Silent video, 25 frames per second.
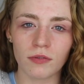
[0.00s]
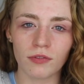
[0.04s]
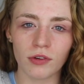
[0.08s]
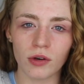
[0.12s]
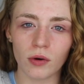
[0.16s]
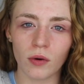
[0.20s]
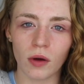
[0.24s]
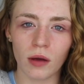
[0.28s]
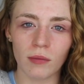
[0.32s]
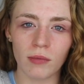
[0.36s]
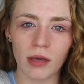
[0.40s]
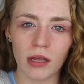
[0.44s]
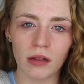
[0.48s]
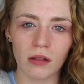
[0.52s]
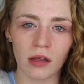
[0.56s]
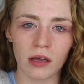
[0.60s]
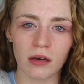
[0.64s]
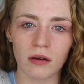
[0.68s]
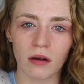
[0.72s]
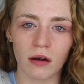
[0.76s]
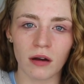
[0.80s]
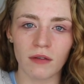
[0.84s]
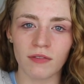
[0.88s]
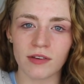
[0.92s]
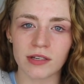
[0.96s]
if you know what I mean. Like,
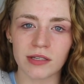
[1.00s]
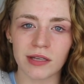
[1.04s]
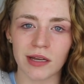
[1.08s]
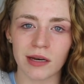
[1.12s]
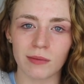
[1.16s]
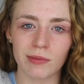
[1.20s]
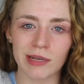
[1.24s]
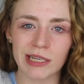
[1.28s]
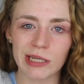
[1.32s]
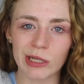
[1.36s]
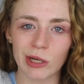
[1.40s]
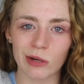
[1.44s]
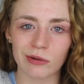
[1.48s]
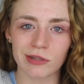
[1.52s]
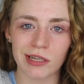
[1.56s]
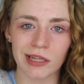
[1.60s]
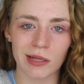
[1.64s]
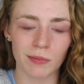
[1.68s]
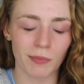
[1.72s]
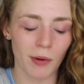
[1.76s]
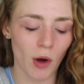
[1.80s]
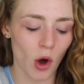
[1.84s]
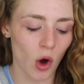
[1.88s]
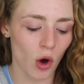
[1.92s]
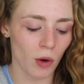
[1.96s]
none of it's going to be stuck to
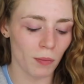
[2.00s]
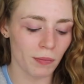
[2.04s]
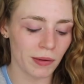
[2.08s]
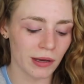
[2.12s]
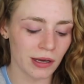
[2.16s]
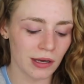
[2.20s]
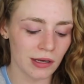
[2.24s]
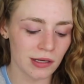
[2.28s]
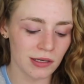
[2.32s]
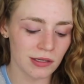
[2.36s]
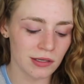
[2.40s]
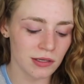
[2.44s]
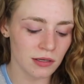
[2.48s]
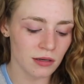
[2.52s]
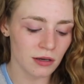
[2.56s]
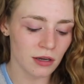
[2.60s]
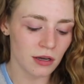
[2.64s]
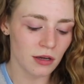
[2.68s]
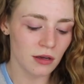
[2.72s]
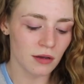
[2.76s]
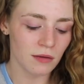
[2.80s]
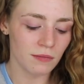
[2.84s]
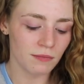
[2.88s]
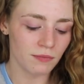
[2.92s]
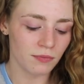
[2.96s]
the pot because
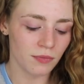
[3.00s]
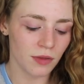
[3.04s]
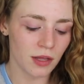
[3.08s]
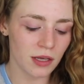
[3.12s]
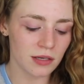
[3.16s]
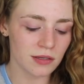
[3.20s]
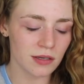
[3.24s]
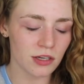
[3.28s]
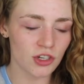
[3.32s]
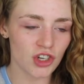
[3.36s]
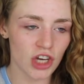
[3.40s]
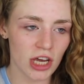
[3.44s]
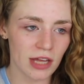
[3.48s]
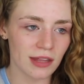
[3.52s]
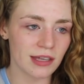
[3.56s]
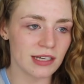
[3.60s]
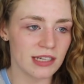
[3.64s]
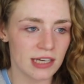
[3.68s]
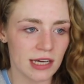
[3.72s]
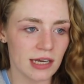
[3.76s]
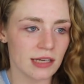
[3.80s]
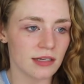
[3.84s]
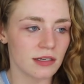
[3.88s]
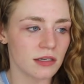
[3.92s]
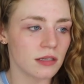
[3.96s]
it's a jelly
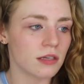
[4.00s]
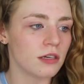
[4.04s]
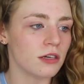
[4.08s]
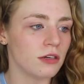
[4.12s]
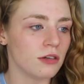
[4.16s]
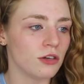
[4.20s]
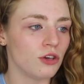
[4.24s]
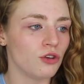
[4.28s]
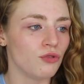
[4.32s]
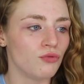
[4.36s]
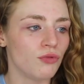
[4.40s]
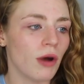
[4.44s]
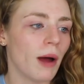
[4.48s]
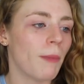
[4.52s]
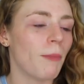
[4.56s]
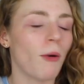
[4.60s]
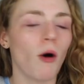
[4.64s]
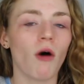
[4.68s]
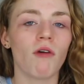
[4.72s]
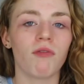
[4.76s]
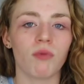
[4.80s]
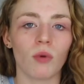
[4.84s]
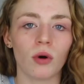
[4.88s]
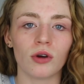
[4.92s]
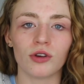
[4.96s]
disc. You rip
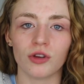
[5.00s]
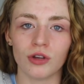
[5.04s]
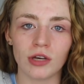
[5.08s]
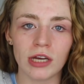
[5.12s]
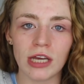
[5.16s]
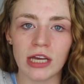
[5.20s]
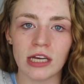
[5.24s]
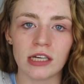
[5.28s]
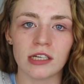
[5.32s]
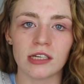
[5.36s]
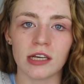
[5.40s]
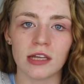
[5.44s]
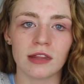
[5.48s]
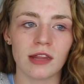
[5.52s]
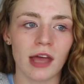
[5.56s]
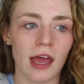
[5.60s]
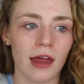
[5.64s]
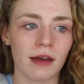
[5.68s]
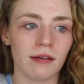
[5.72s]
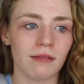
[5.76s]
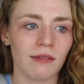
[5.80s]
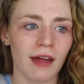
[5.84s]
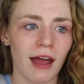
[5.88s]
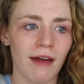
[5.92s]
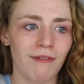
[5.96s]
off what you need and
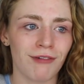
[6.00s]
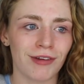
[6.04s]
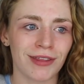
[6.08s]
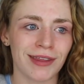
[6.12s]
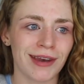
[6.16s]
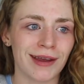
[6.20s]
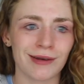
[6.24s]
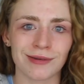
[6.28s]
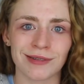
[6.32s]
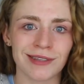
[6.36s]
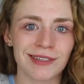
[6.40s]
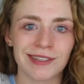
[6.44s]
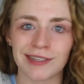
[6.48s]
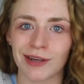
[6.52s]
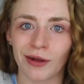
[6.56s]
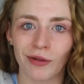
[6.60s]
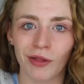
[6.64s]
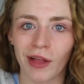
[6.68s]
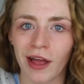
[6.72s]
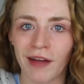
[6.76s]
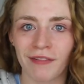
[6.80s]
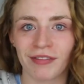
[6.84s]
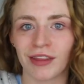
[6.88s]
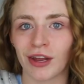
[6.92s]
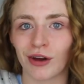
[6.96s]
then everything else is still
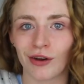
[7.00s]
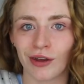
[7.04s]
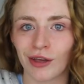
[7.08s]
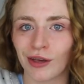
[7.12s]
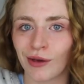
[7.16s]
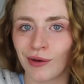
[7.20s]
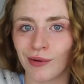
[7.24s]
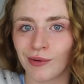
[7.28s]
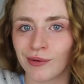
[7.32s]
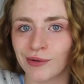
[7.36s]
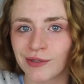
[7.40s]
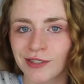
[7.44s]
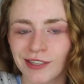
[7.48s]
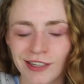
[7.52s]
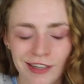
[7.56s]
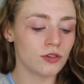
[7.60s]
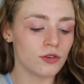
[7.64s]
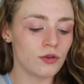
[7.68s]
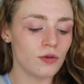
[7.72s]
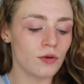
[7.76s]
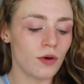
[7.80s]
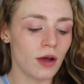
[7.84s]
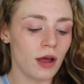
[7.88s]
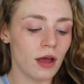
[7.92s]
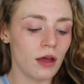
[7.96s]
left there to use.
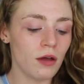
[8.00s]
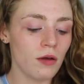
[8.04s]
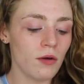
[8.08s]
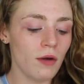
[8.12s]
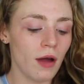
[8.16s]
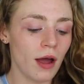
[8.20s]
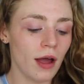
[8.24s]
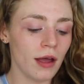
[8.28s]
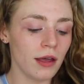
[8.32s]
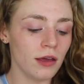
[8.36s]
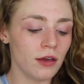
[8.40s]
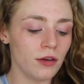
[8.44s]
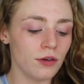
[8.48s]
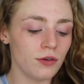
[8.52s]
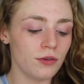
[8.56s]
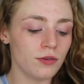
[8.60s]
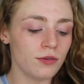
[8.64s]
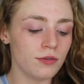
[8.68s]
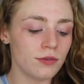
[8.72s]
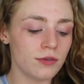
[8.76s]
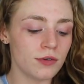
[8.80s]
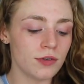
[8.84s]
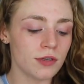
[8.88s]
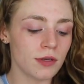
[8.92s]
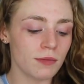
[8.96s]
So how I
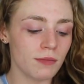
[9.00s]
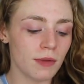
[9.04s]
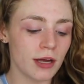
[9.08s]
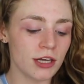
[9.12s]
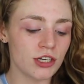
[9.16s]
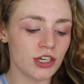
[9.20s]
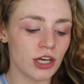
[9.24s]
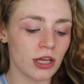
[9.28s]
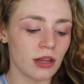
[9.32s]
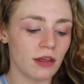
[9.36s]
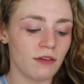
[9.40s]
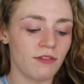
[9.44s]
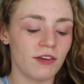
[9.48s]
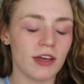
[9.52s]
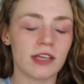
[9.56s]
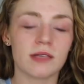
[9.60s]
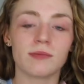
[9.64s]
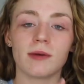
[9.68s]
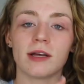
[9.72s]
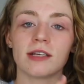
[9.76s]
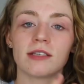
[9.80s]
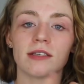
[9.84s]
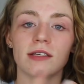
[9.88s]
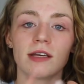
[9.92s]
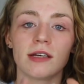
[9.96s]
use my jelly face
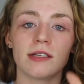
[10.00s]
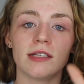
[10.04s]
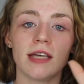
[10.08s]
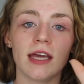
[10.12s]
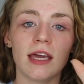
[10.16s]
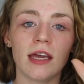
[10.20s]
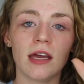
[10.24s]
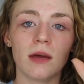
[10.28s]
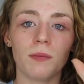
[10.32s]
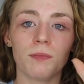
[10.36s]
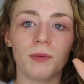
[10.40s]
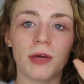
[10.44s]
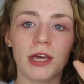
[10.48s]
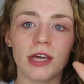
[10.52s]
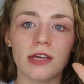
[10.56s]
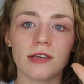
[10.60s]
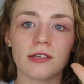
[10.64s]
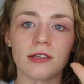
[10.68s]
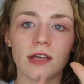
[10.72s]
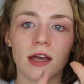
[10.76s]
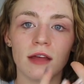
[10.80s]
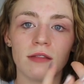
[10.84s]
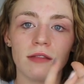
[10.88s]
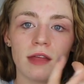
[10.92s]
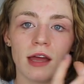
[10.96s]
mask is I take a
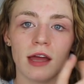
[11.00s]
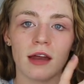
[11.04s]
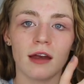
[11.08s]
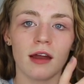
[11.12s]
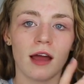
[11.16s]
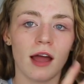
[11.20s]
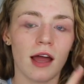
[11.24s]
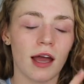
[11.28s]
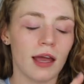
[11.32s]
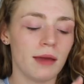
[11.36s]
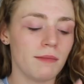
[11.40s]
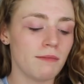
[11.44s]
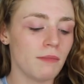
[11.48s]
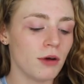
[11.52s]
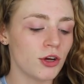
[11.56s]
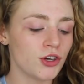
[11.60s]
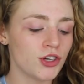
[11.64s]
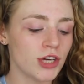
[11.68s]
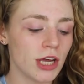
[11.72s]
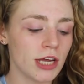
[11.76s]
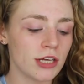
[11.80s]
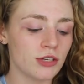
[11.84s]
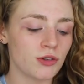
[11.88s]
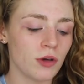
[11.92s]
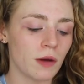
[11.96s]
piece and then I
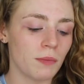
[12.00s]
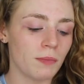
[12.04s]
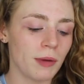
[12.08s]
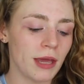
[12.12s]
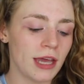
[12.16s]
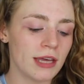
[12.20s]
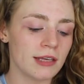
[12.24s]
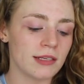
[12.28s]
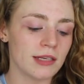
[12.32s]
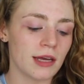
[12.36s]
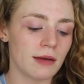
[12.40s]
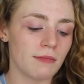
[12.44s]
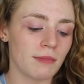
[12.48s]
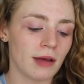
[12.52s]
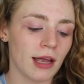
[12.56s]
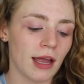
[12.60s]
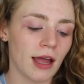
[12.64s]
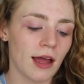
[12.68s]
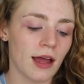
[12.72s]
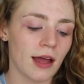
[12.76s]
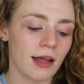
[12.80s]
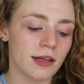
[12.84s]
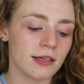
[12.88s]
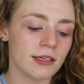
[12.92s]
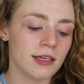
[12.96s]
mush it into a paste in my
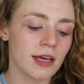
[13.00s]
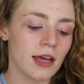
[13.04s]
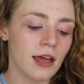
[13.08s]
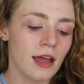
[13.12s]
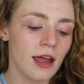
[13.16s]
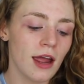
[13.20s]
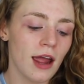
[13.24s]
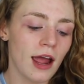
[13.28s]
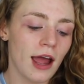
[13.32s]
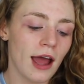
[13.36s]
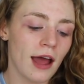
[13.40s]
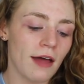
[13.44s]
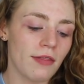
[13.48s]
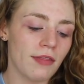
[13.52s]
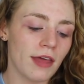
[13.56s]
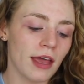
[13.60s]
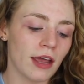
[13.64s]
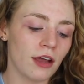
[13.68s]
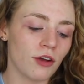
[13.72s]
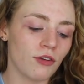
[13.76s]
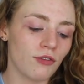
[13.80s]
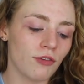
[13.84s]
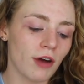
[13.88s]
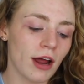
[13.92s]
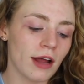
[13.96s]
hand and
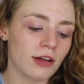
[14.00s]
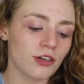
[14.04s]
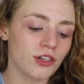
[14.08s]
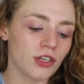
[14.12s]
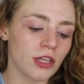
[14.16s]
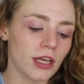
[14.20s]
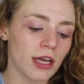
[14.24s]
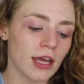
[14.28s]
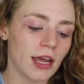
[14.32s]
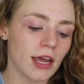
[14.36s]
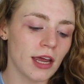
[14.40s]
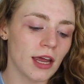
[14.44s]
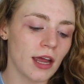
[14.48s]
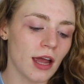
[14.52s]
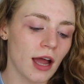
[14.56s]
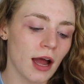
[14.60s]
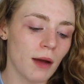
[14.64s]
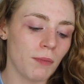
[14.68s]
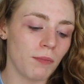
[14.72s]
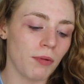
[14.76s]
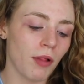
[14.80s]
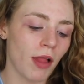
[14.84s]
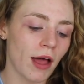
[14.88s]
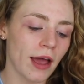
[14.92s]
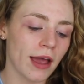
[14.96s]
then gradually
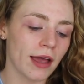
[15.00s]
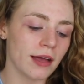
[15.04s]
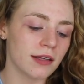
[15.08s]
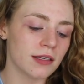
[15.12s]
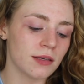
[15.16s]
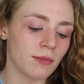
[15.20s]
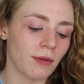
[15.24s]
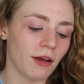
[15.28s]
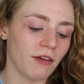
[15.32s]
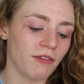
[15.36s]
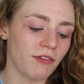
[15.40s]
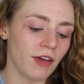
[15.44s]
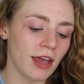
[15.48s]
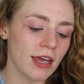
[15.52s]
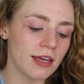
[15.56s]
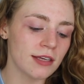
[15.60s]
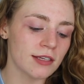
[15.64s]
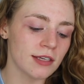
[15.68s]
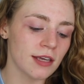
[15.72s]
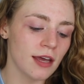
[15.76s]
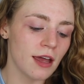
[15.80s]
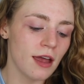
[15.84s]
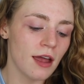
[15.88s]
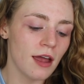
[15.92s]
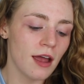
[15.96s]
apply it to my
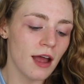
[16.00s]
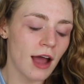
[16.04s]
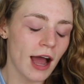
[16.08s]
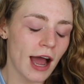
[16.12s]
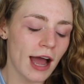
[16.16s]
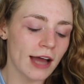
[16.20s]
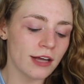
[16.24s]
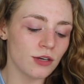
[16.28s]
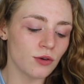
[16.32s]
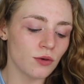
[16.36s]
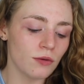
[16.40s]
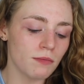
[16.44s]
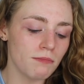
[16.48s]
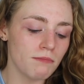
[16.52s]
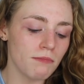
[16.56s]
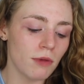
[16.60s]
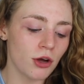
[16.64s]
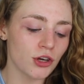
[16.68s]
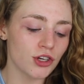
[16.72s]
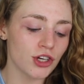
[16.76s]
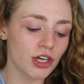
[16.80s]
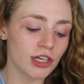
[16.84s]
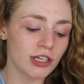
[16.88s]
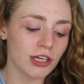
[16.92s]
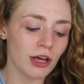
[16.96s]
face. I don't
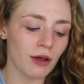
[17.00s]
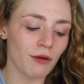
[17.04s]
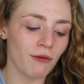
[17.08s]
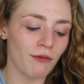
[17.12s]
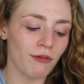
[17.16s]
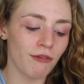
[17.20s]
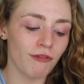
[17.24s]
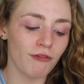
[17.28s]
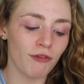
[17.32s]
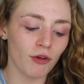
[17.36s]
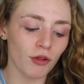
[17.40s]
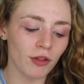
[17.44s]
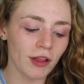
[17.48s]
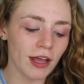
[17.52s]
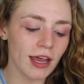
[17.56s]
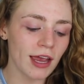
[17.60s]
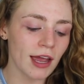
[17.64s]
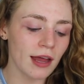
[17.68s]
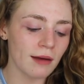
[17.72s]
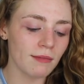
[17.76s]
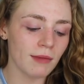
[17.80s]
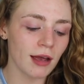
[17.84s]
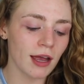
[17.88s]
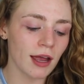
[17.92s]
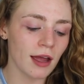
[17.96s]
mush it down fully
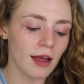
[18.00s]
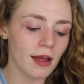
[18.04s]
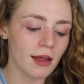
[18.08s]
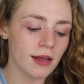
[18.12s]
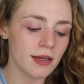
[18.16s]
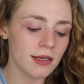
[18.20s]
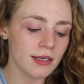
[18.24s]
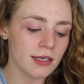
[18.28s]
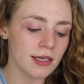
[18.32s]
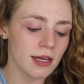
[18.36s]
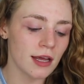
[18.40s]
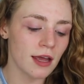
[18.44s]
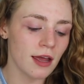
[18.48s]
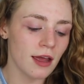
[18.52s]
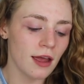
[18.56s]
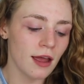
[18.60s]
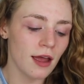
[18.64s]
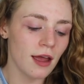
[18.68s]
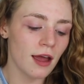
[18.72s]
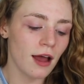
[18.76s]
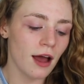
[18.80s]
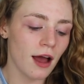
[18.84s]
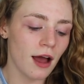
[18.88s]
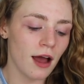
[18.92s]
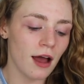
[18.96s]
in my hand.
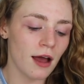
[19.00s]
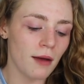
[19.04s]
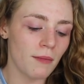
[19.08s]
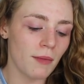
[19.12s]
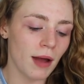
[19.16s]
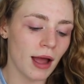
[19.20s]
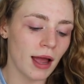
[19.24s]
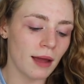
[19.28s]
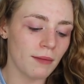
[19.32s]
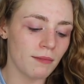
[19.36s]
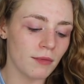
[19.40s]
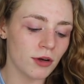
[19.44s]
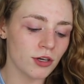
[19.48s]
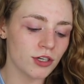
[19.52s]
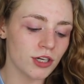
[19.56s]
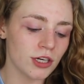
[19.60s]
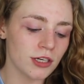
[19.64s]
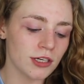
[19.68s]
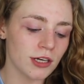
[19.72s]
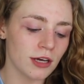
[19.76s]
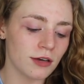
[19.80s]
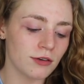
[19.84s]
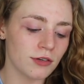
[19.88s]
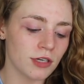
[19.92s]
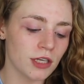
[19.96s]
Um, I mush
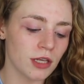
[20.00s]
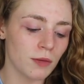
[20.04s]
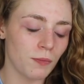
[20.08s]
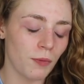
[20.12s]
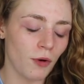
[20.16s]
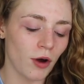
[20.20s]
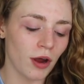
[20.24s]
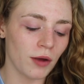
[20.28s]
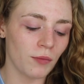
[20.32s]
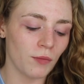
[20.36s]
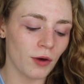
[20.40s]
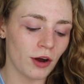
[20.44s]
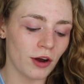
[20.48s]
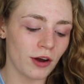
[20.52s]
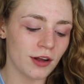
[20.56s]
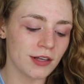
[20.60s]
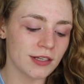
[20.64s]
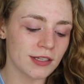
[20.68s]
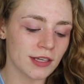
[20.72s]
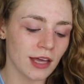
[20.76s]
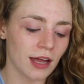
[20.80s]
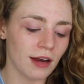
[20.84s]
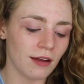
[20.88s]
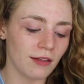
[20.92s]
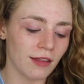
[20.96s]
it down to the point where
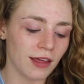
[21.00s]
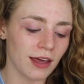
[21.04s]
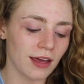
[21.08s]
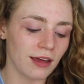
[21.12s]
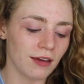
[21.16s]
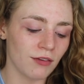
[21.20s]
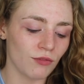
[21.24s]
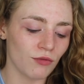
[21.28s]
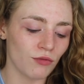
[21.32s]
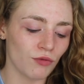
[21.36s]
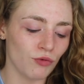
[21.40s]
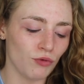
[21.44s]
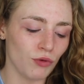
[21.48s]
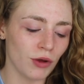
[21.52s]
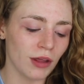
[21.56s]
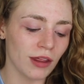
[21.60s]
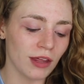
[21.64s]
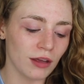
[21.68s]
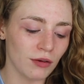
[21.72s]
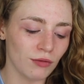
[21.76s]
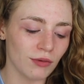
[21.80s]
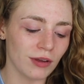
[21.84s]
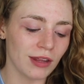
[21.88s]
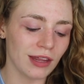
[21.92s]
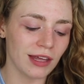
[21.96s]
it's kind of like
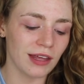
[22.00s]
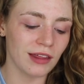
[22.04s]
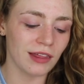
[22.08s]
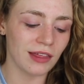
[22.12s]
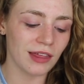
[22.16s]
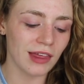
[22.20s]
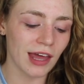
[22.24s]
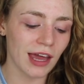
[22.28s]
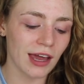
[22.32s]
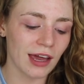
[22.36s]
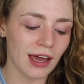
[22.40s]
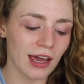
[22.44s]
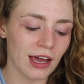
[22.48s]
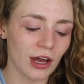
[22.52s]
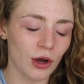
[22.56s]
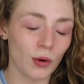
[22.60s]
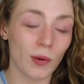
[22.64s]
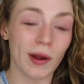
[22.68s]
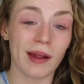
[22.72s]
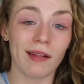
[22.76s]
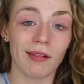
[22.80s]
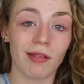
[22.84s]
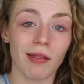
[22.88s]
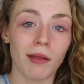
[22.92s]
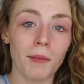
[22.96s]
really, really thick and
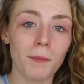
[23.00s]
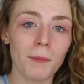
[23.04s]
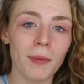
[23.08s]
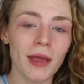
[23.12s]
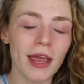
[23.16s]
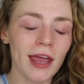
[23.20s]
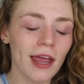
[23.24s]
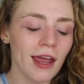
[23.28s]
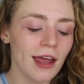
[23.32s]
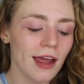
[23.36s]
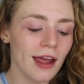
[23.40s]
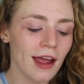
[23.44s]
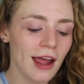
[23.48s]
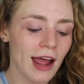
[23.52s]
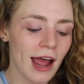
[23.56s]
quite lumpy,